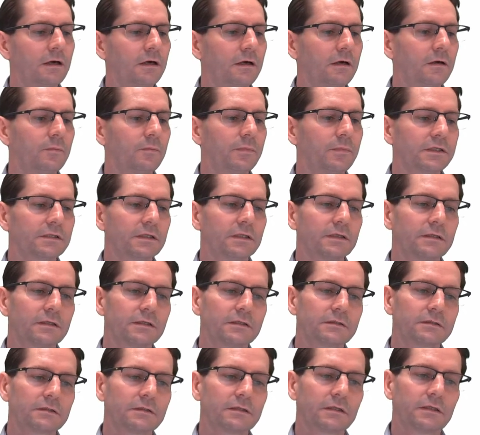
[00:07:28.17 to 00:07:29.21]
Basically
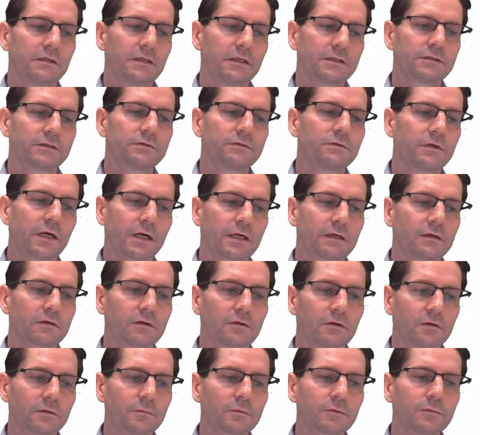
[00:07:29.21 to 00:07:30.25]
this lets you at a
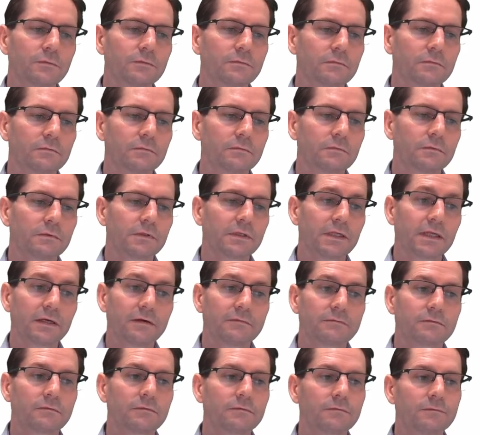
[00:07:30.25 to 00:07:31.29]
global
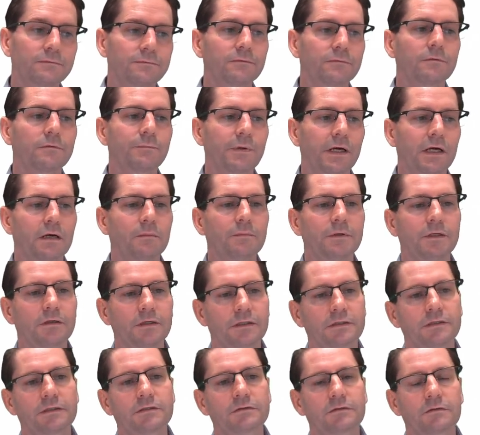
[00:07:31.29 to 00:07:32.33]
level for Power BI
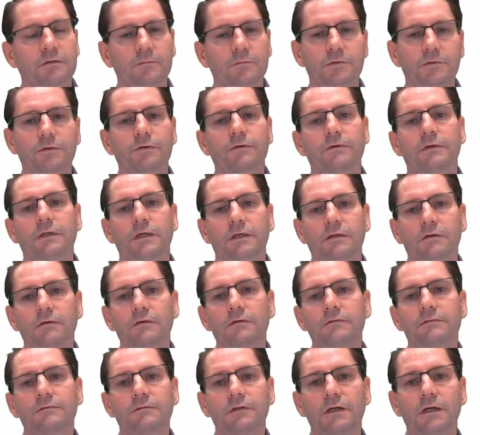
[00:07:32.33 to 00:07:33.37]
Desktop turn that
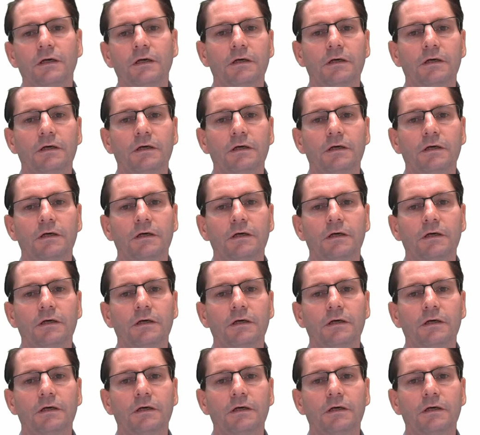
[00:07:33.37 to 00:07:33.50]
off,